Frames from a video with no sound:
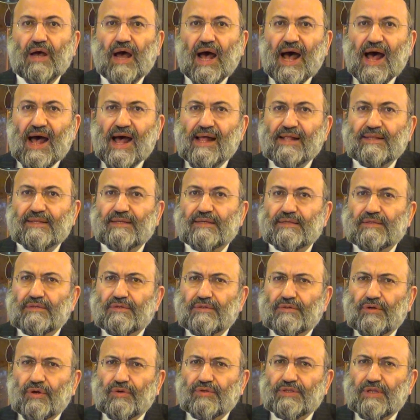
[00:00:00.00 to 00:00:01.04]
And you
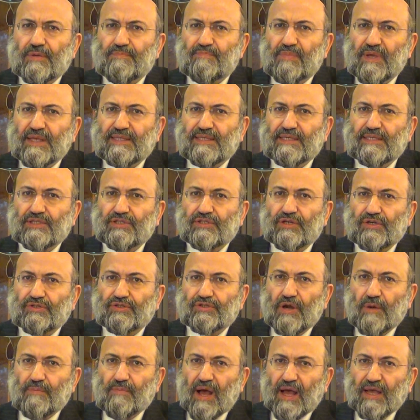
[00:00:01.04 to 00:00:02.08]
know, the Beit Din Shel
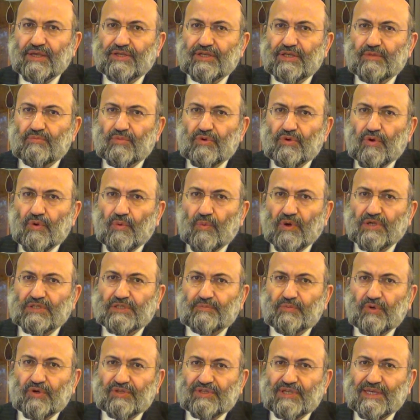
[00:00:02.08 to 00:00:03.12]
Shamayim was
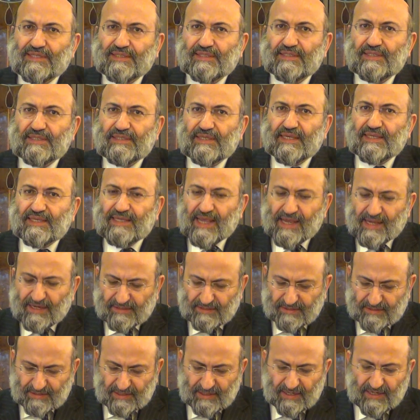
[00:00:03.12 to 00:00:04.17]
protesting
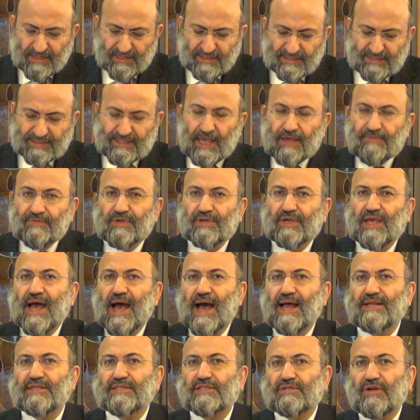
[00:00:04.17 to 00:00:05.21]
against saving
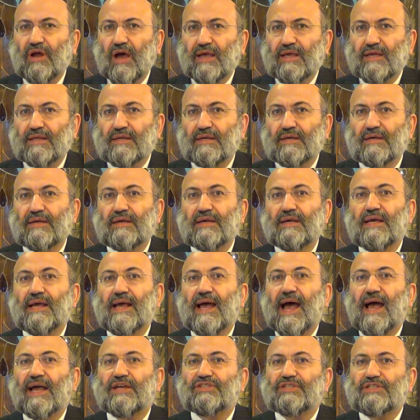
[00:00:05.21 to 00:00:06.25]
Klal Yisrael.
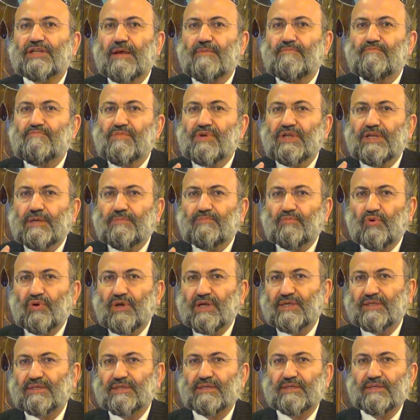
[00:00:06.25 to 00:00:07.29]
Hashem
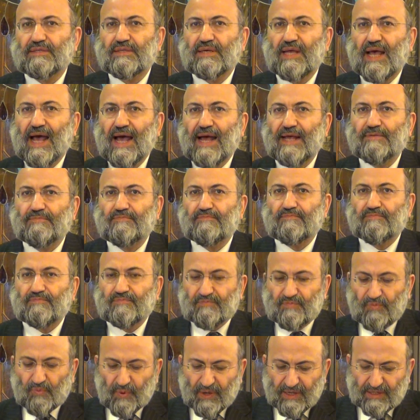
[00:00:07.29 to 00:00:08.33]
manipulated and
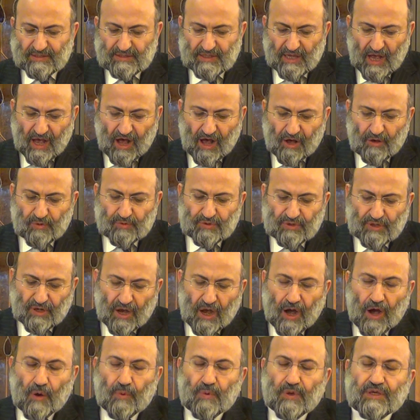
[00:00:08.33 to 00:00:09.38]
went out
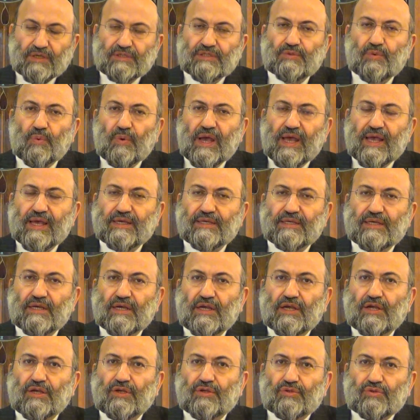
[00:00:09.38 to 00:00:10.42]
of his way
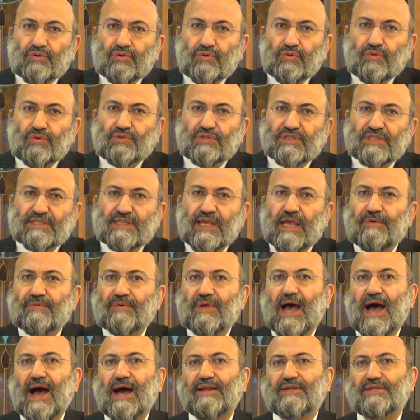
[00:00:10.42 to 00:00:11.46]
to save
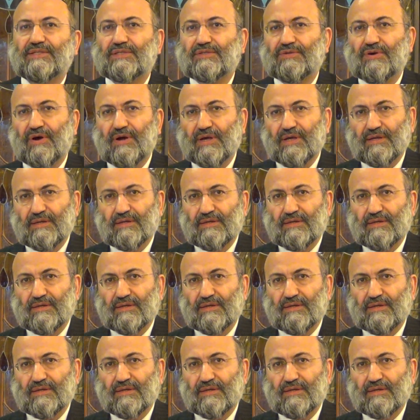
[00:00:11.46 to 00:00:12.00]
Klal Yisrael.